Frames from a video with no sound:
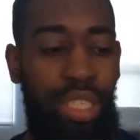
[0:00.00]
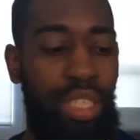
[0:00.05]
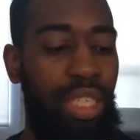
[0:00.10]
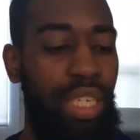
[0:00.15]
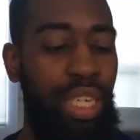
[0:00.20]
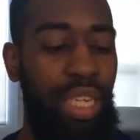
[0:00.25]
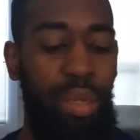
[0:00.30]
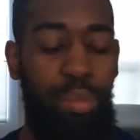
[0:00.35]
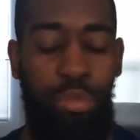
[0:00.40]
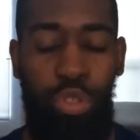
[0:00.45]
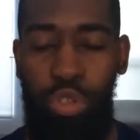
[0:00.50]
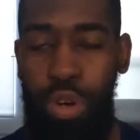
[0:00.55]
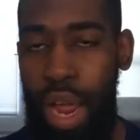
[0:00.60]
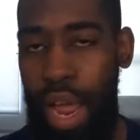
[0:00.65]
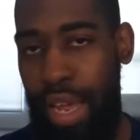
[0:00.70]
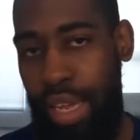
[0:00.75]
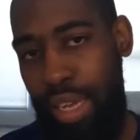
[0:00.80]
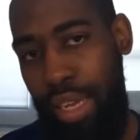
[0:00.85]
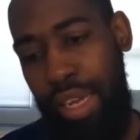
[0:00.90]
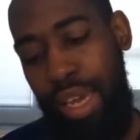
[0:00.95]
sleep
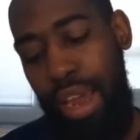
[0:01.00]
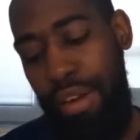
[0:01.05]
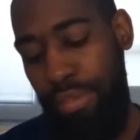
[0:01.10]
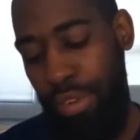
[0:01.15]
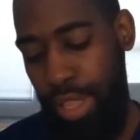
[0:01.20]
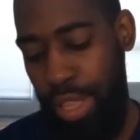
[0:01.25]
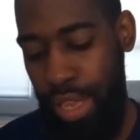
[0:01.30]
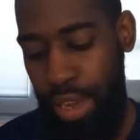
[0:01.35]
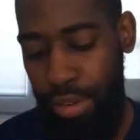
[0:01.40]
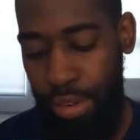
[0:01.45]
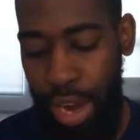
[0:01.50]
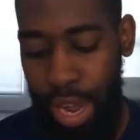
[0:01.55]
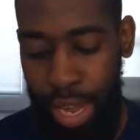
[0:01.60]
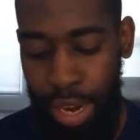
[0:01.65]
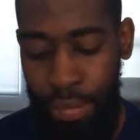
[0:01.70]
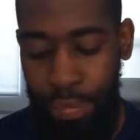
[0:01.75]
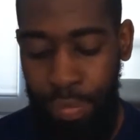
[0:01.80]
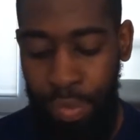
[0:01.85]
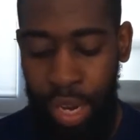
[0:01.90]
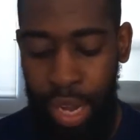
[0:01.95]
tracking, everything,
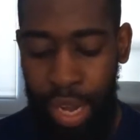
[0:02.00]
right?